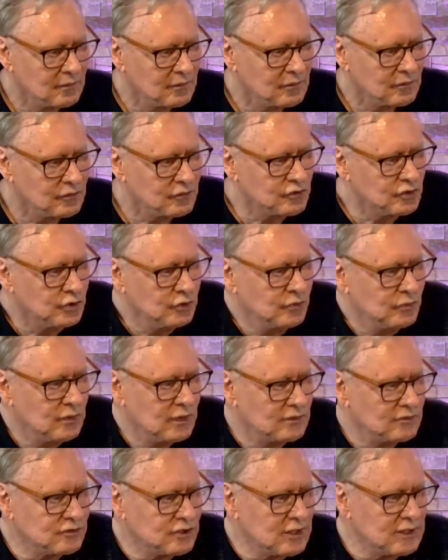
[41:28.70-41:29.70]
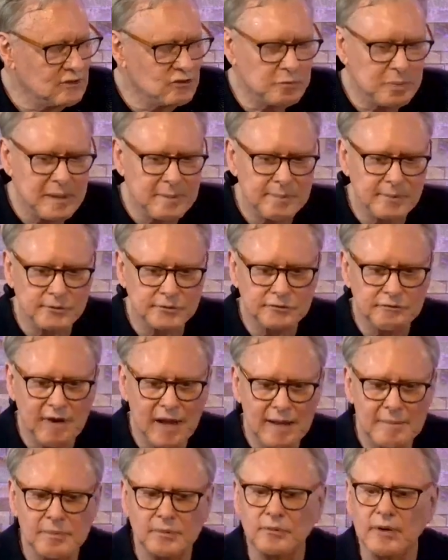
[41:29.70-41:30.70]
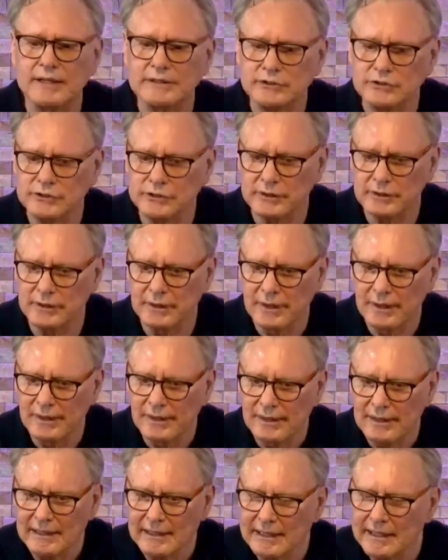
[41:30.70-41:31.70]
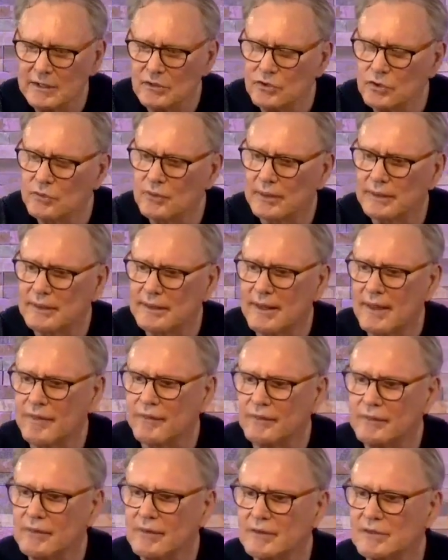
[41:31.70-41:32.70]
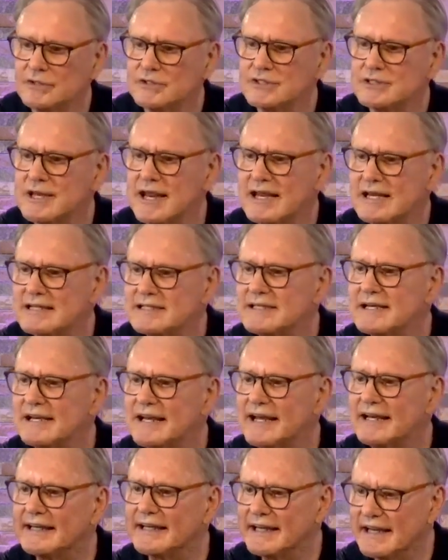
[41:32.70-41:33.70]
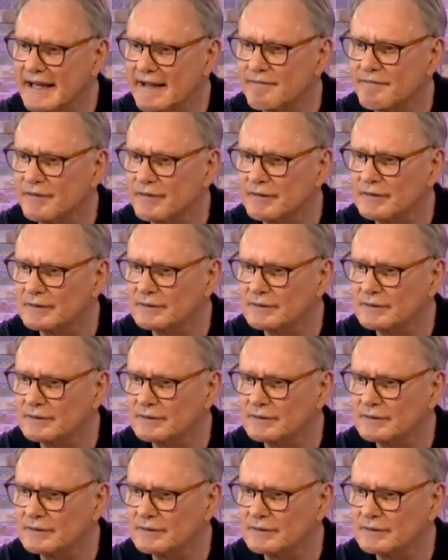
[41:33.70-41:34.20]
Tune and change people's vibration into another state and level.